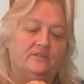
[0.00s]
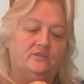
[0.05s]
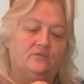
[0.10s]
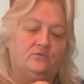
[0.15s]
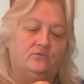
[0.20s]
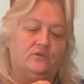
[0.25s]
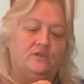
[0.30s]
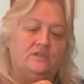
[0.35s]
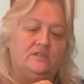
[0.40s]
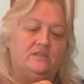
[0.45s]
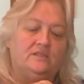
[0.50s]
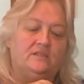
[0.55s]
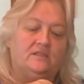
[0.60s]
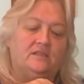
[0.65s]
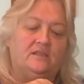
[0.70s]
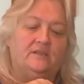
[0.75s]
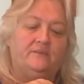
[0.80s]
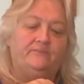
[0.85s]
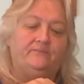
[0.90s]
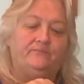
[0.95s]
So
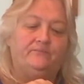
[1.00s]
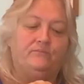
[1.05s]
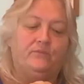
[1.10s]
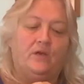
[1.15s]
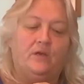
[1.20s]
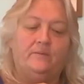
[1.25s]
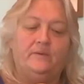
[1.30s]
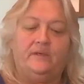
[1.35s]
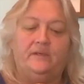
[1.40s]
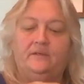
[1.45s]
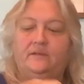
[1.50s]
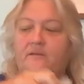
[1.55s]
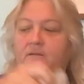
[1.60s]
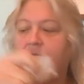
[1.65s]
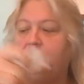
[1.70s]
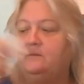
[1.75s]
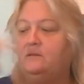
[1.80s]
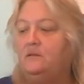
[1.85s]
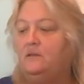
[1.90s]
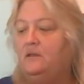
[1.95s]
recently, probably
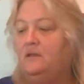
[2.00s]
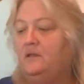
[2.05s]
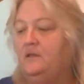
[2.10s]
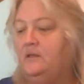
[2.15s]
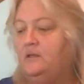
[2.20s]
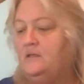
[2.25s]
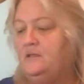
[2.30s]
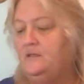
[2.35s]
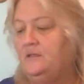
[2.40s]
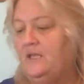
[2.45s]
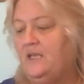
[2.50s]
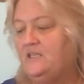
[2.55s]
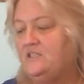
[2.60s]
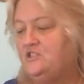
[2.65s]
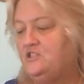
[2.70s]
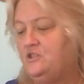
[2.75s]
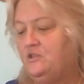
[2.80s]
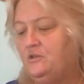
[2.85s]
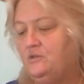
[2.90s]
last